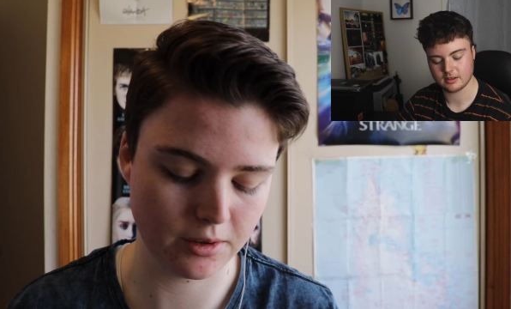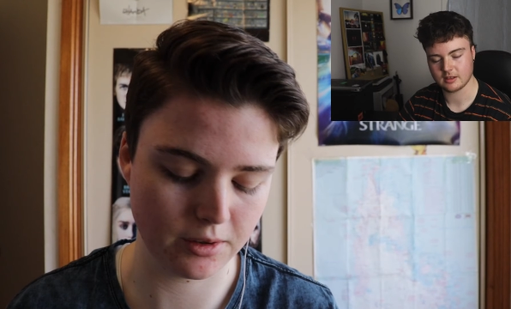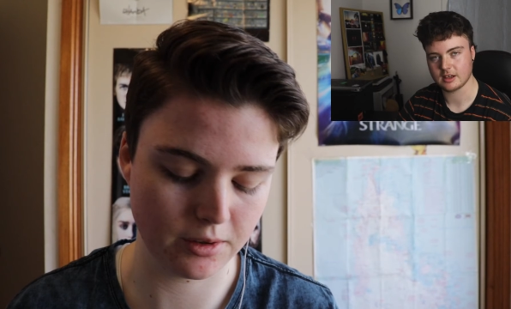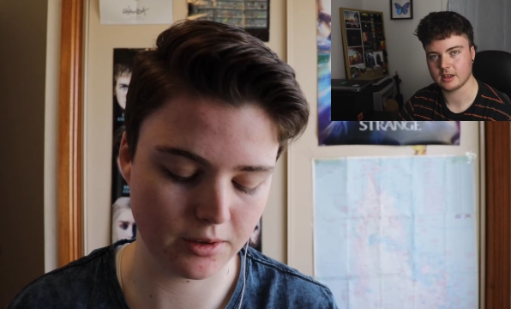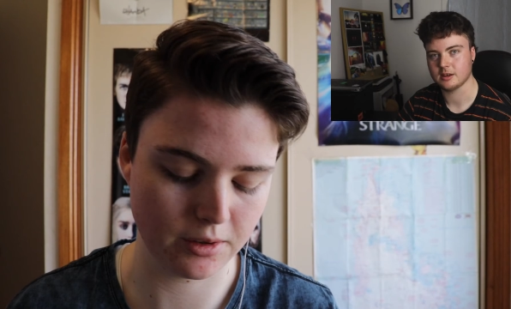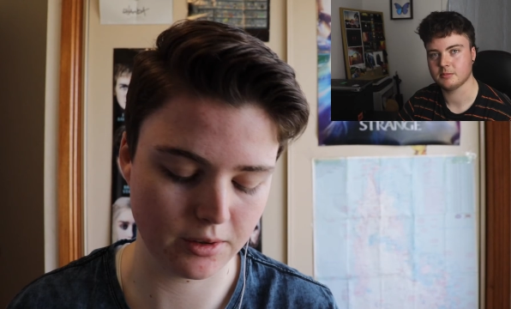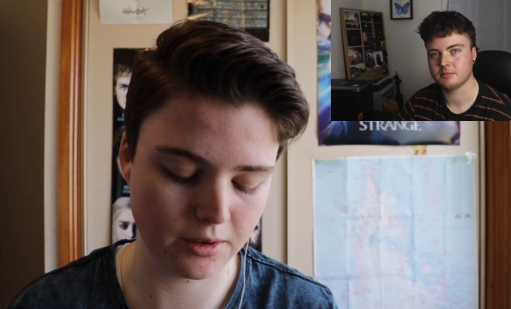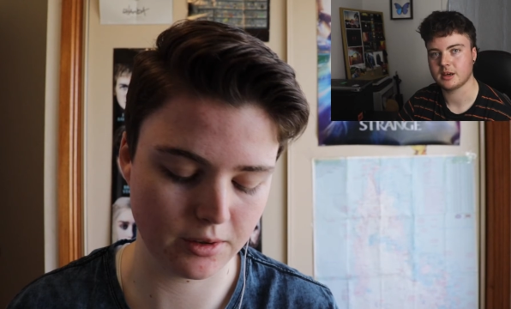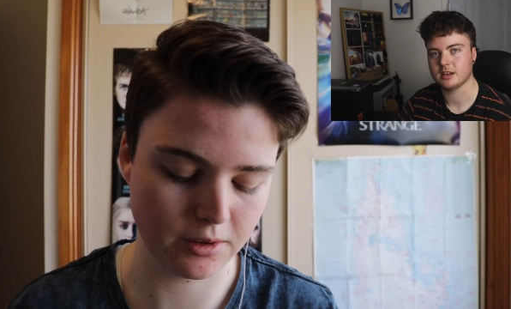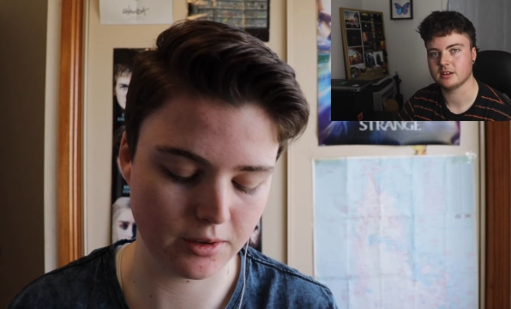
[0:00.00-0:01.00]
Speaker 1: their
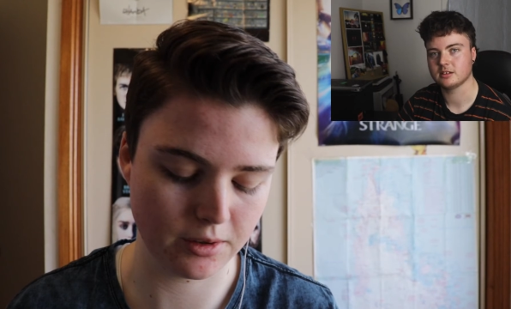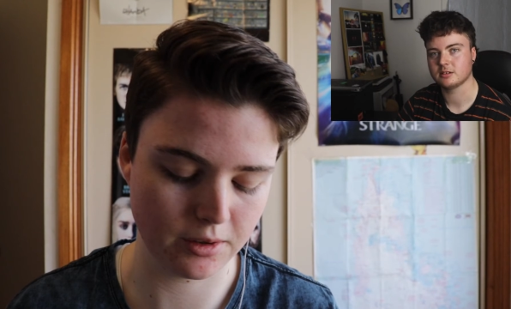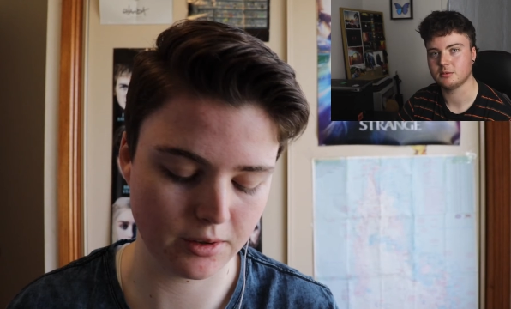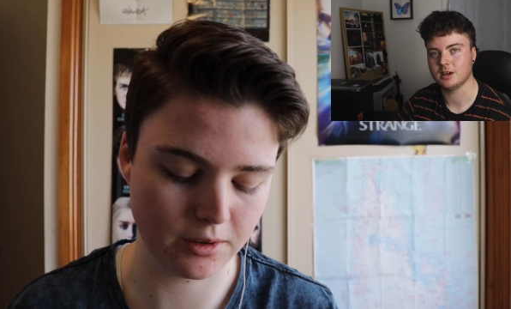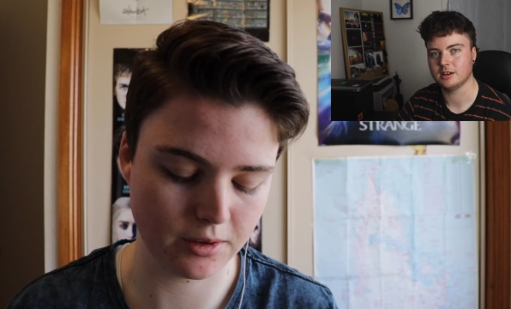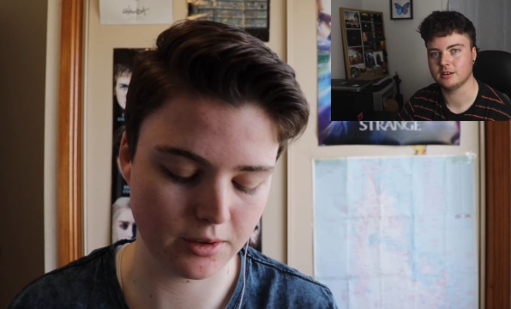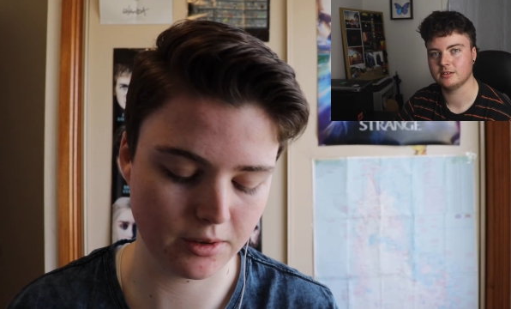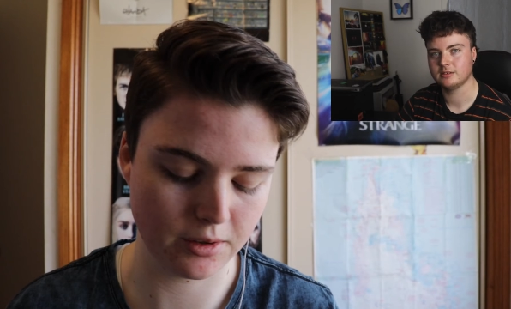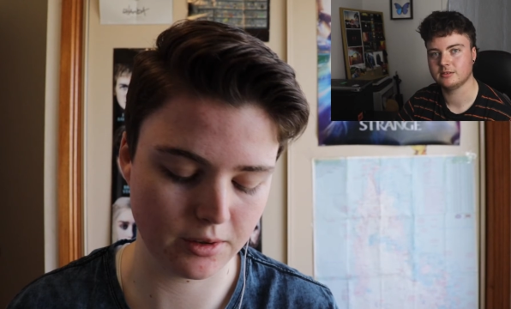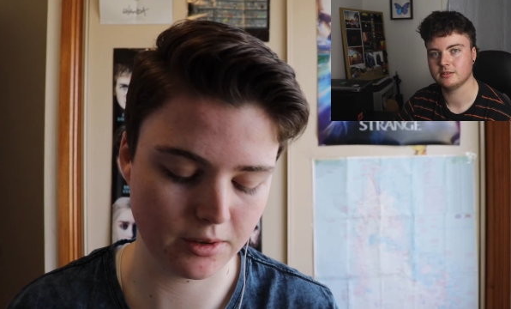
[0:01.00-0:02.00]
palest
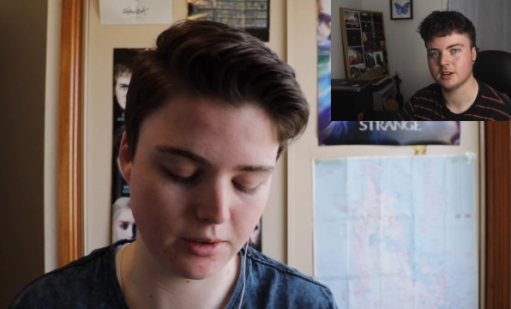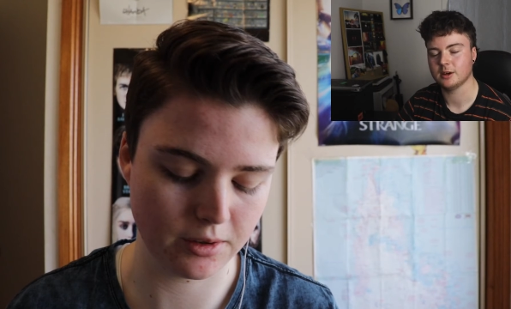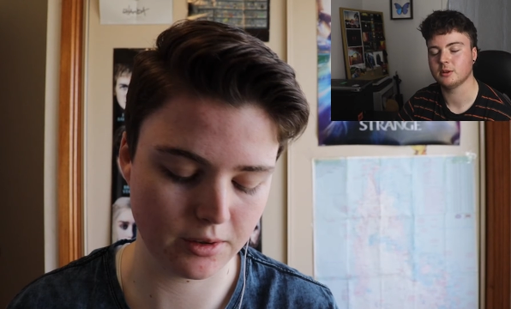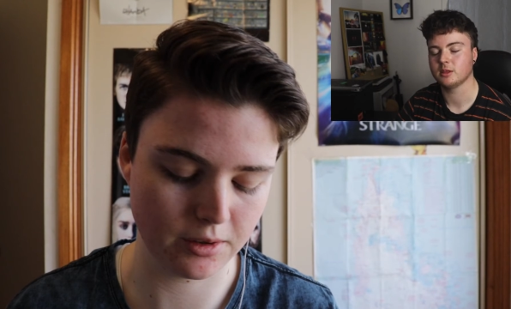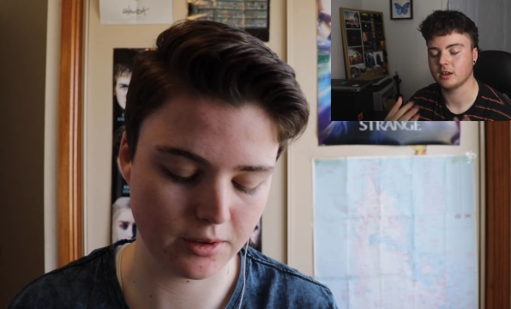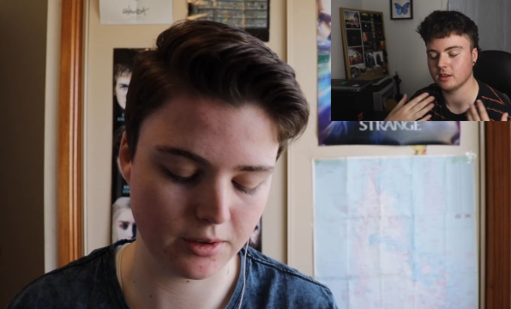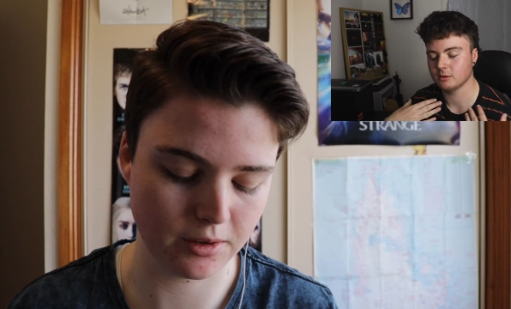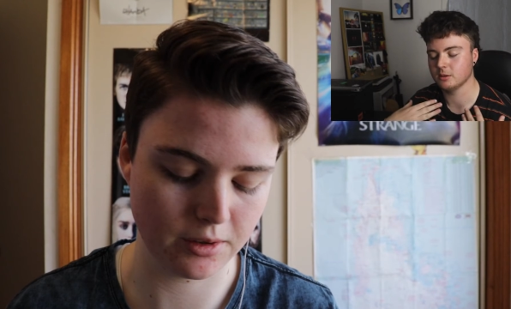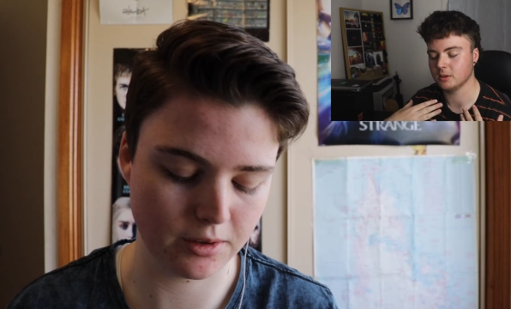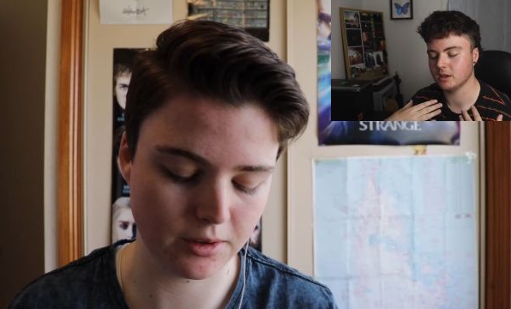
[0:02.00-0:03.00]
one that I would think
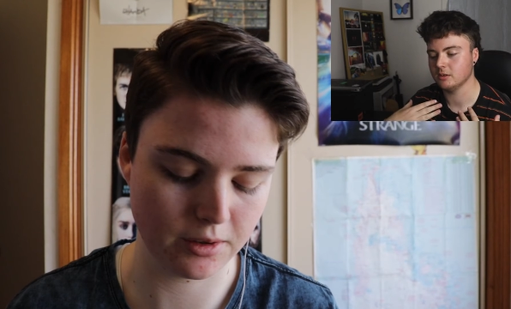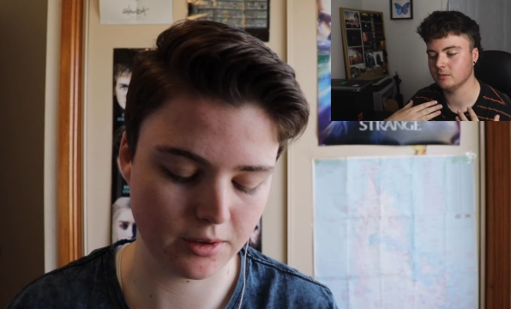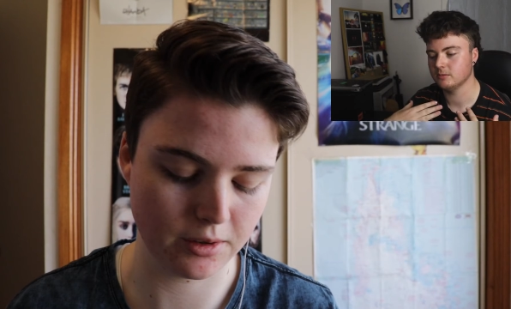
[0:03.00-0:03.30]
there would be